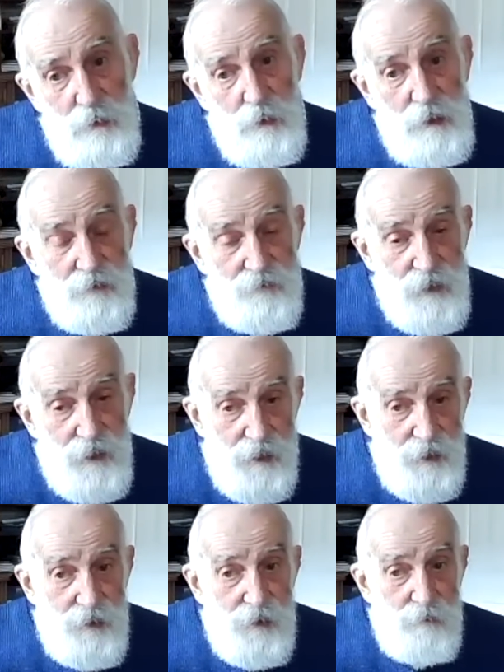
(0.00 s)
give
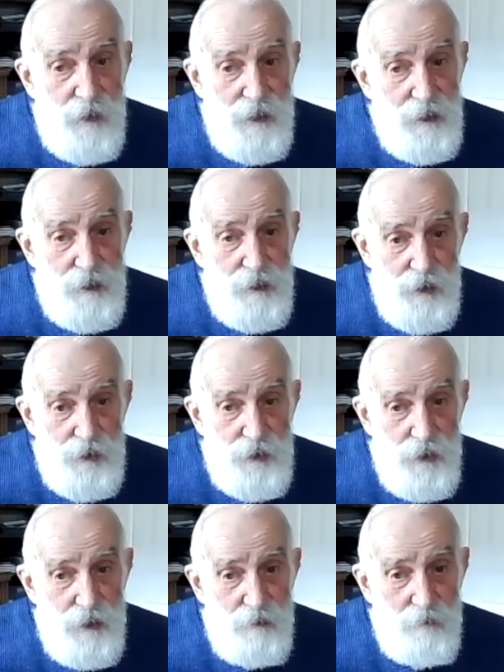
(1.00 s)
credit to
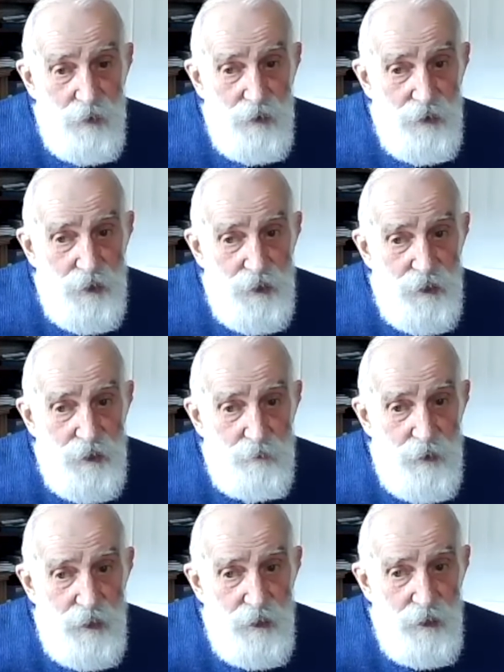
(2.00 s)
meditation, because this has
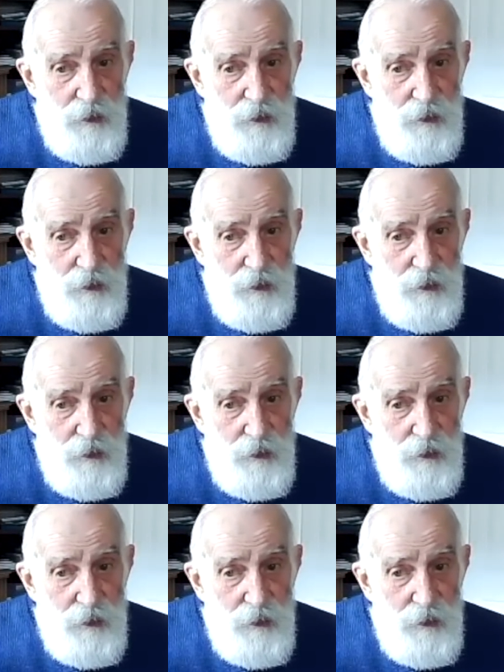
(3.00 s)
been